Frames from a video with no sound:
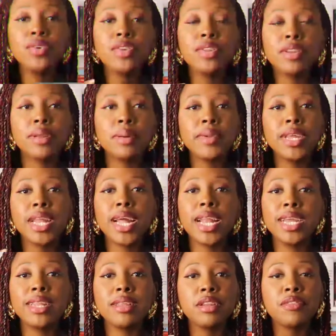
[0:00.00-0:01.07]
use a thumbnail that
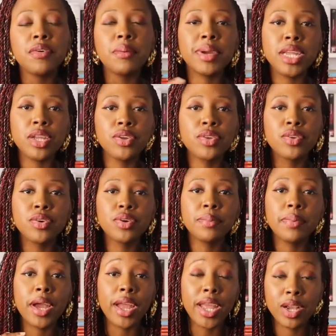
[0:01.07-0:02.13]
I did for my
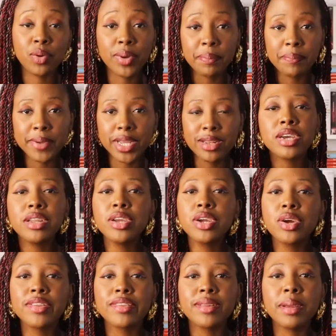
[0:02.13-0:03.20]
YouTube equipment. I'm
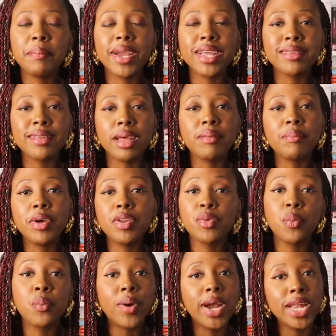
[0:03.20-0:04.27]
gonna go step by step
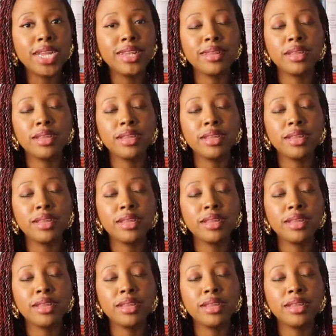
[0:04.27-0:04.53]
onto what I